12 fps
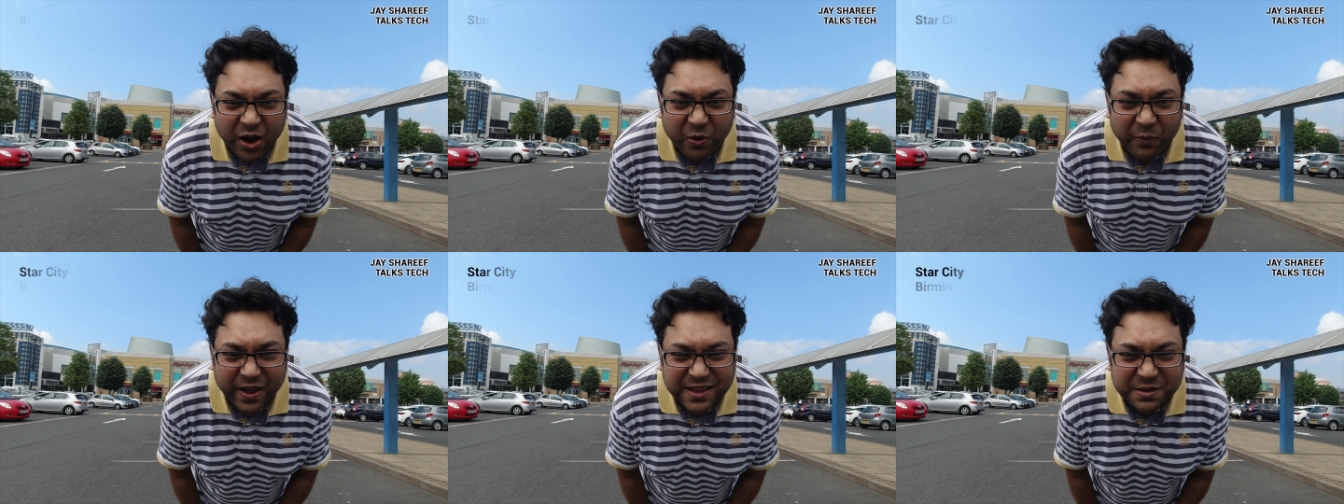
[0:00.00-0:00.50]

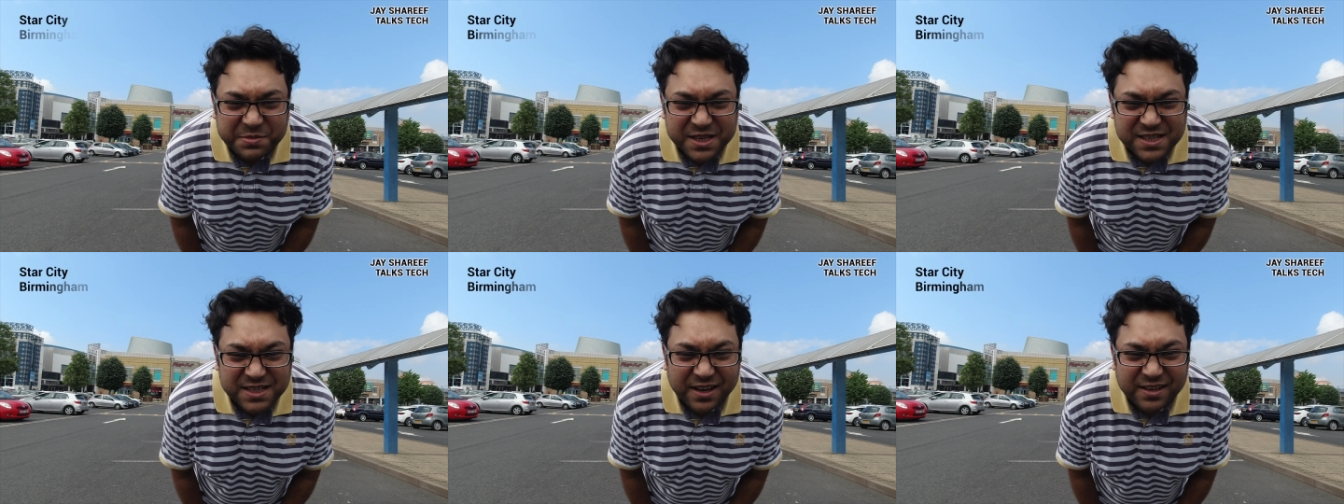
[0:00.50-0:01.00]
Welcome to
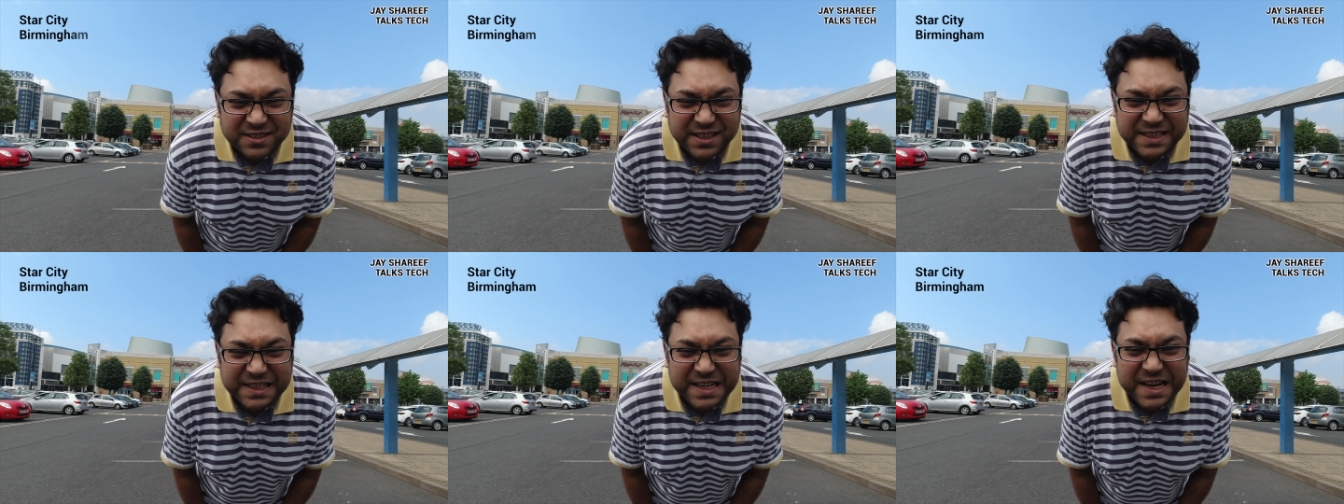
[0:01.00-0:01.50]
Star
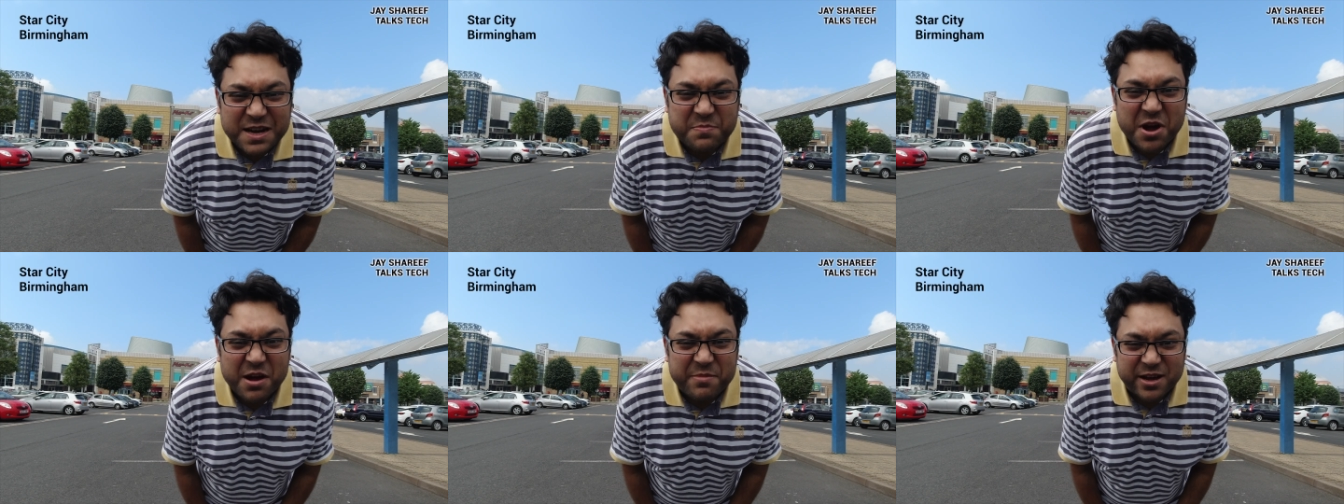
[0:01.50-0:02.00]
City in
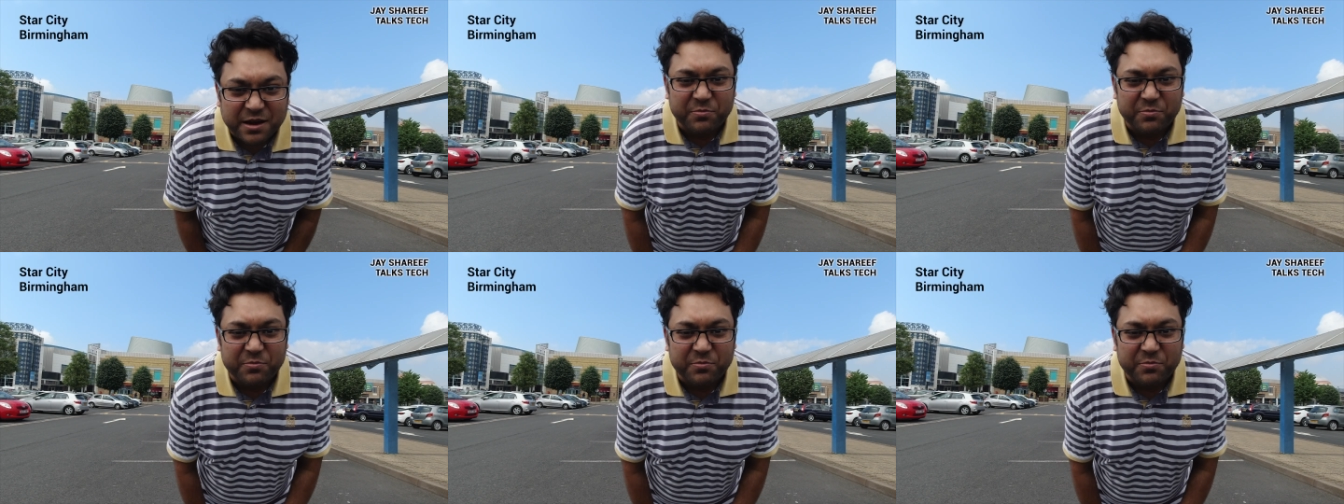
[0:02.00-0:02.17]
Birmingham.